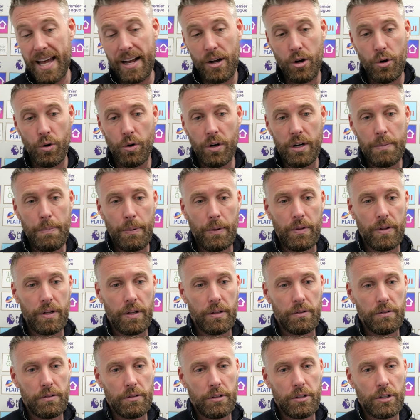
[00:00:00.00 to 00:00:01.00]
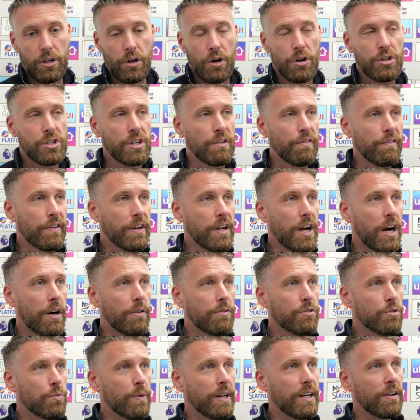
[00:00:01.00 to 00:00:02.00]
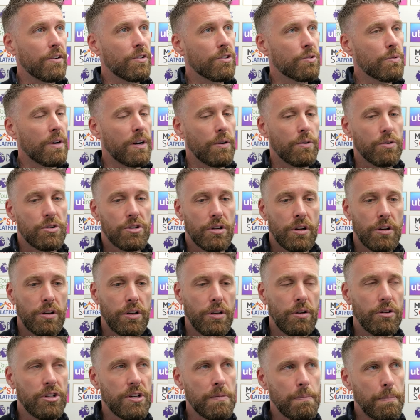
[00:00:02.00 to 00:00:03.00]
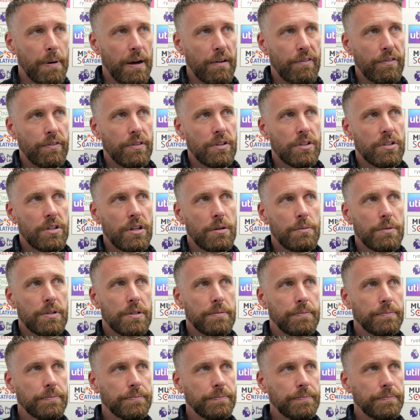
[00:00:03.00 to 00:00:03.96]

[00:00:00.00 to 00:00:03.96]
Corley put the cross in for Carlton's winner as well. So huge impact from the subs.